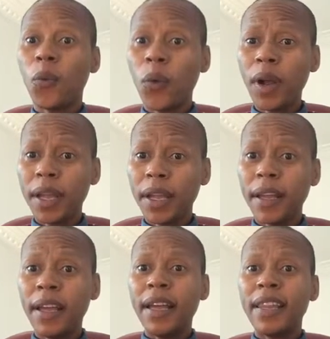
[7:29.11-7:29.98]
where
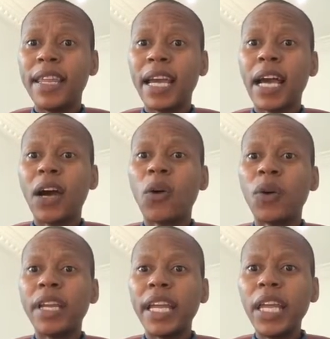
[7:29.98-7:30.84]
they are
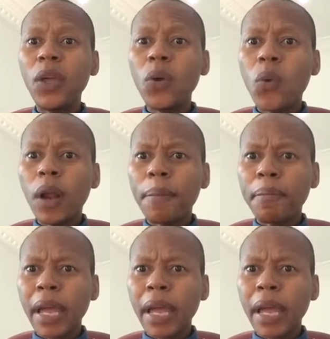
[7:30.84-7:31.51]
on equal